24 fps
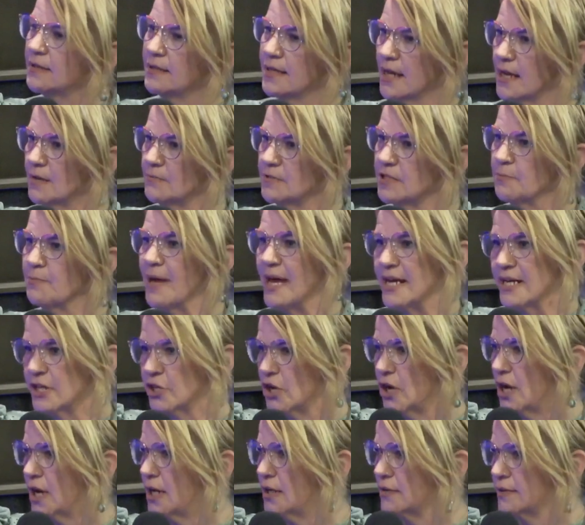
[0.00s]
um, depending
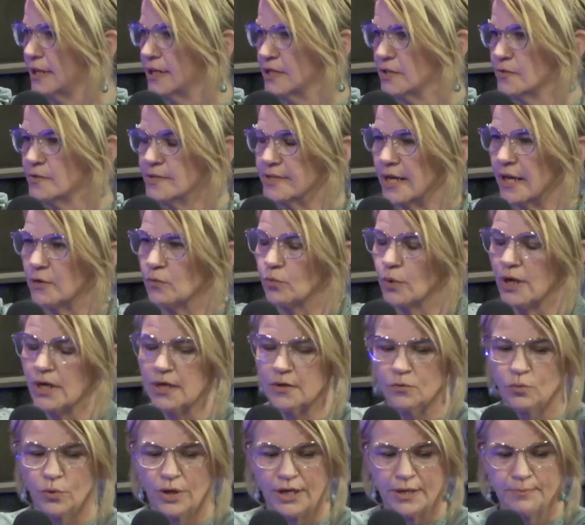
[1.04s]
on, like you said, what
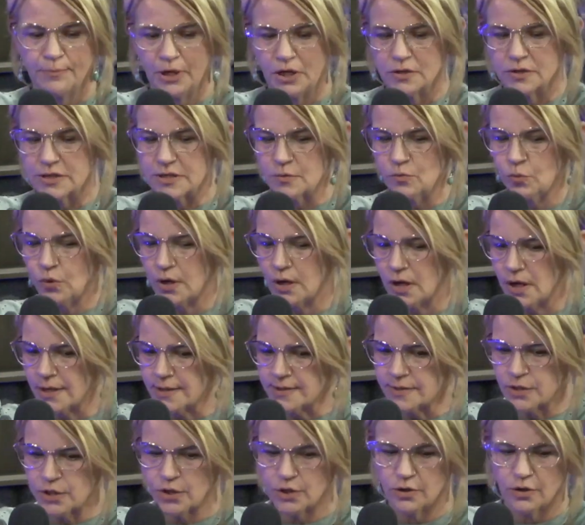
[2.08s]
what a person
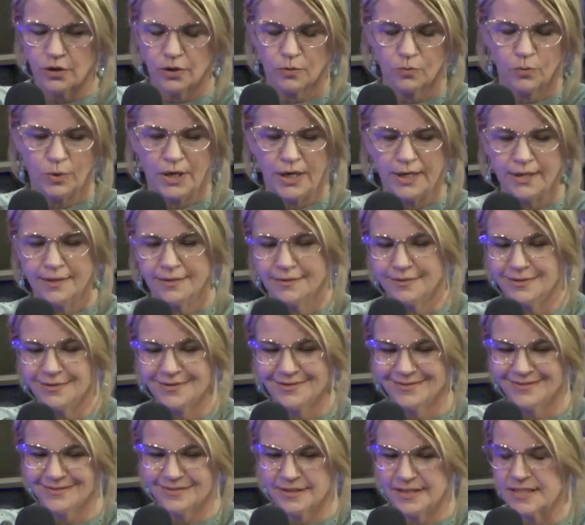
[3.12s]
wants or, or what
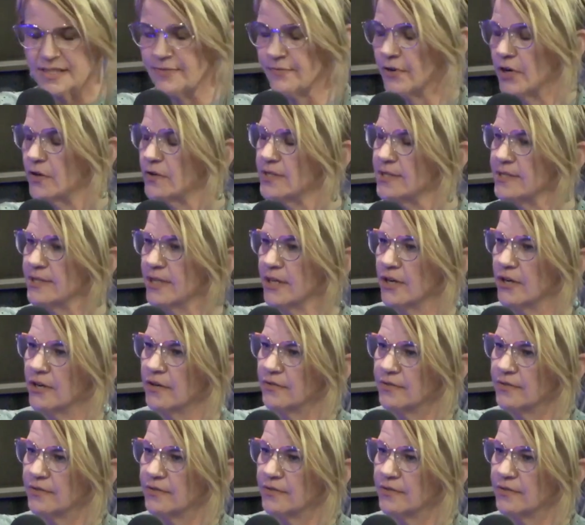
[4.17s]
as far as their